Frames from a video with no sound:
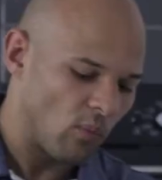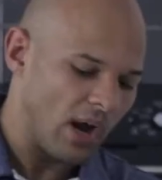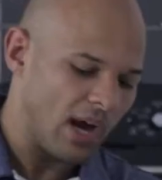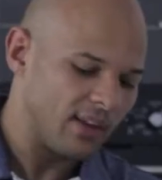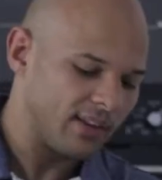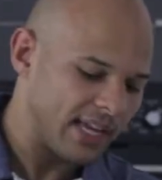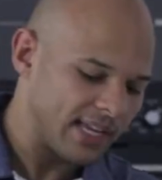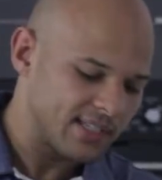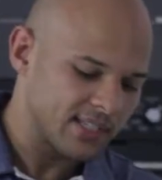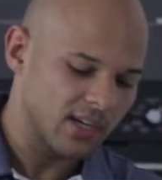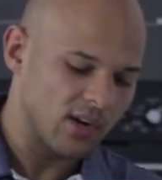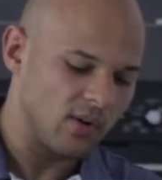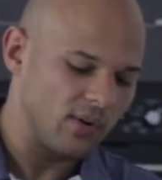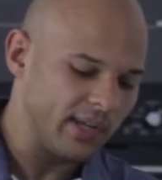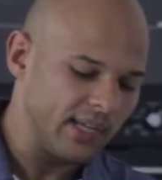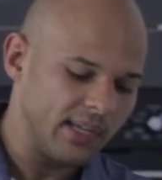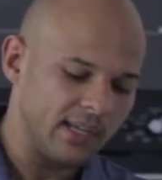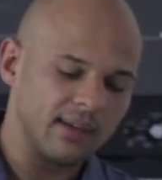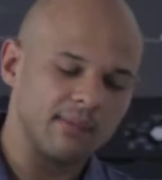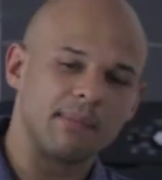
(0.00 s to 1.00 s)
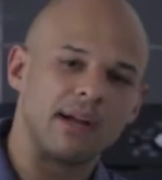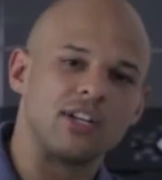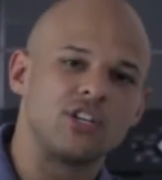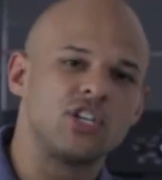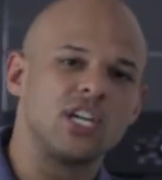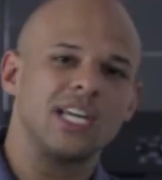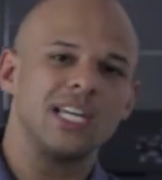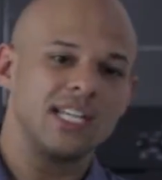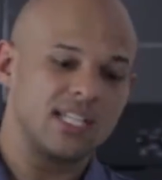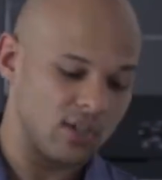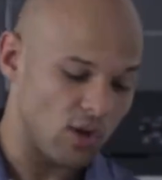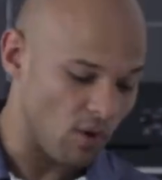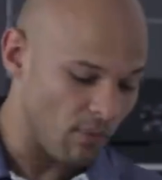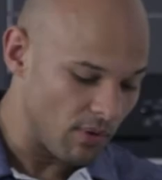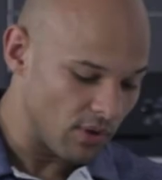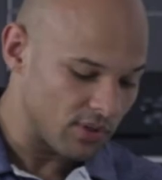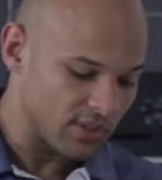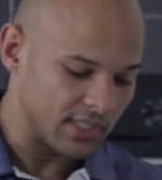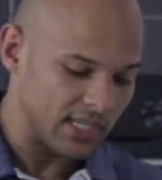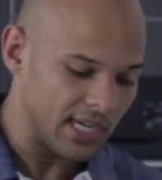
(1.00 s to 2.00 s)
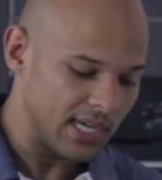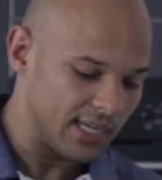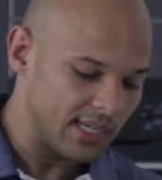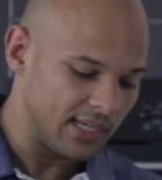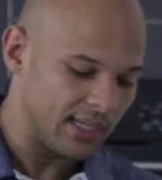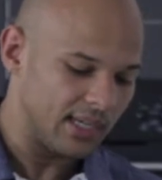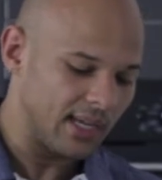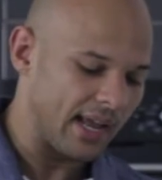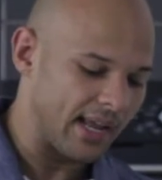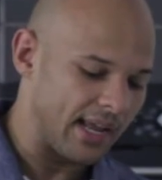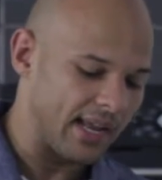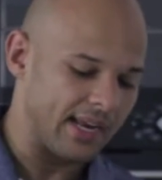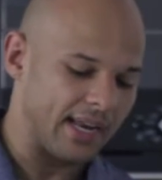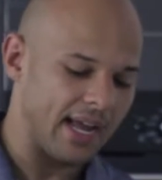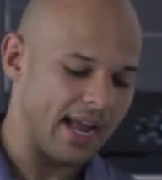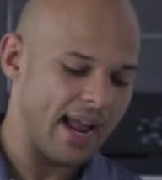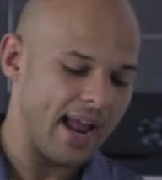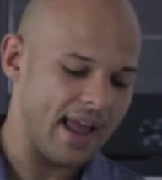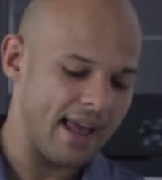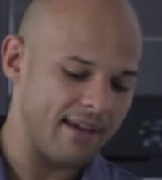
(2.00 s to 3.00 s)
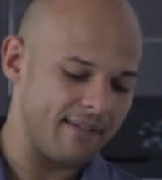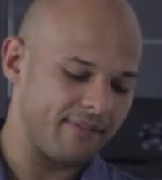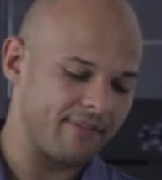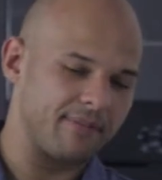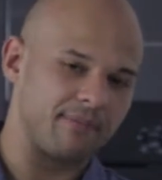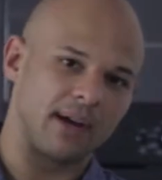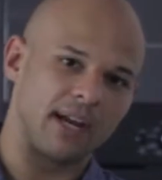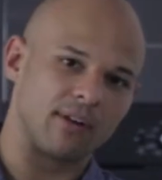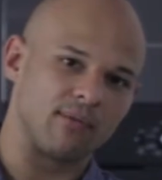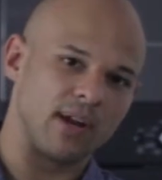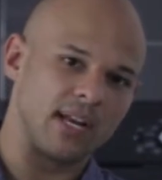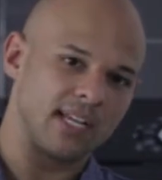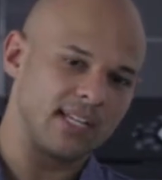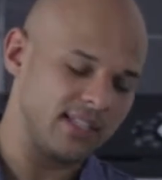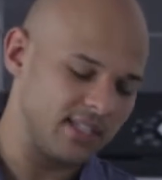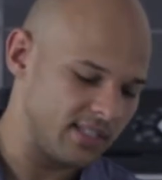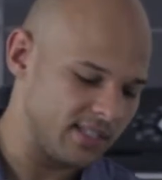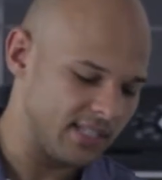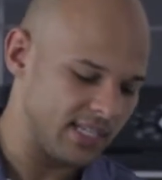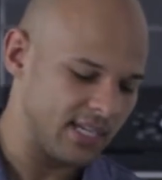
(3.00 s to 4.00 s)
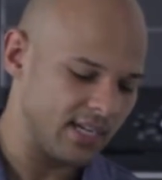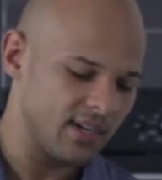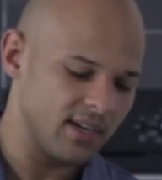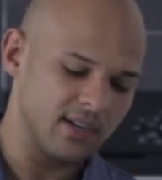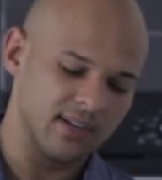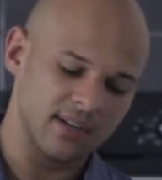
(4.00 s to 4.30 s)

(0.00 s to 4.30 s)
While that's going, my chicken is almost done, and I have my red onions here.